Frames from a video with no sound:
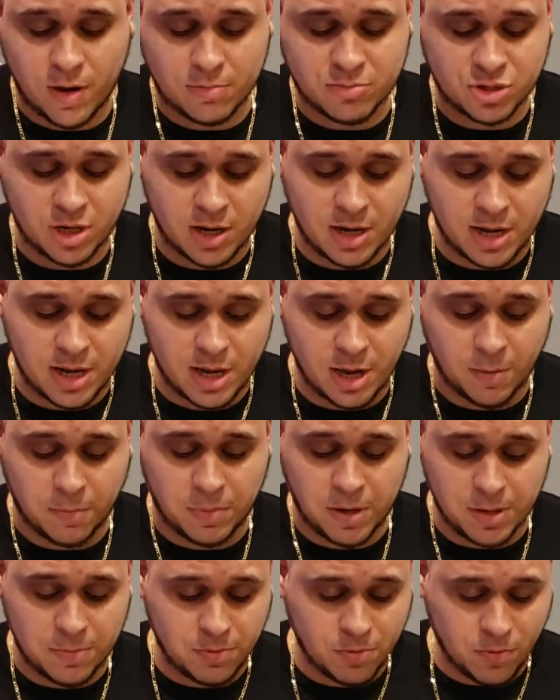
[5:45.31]
I'm trying to help
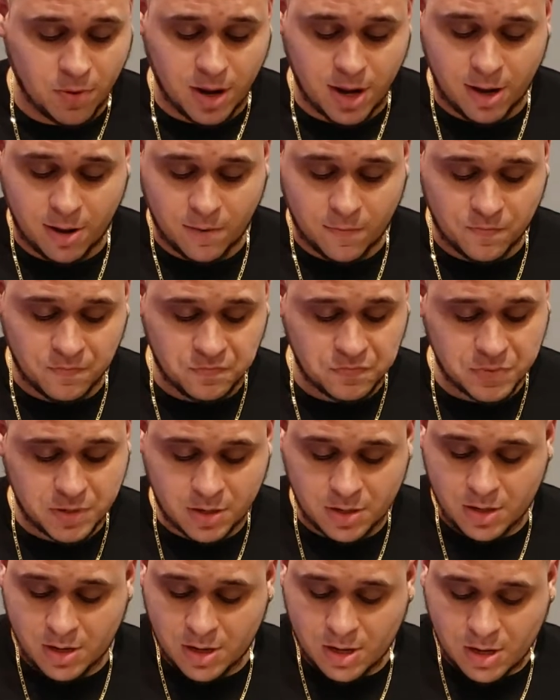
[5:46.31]
people out
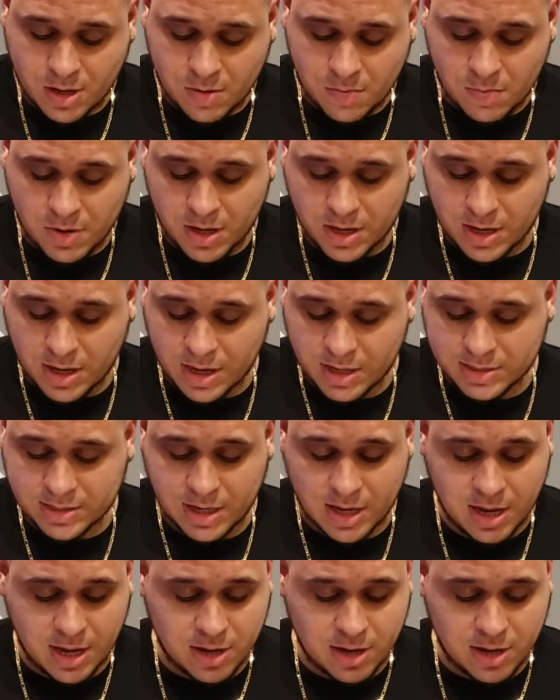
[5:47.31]
because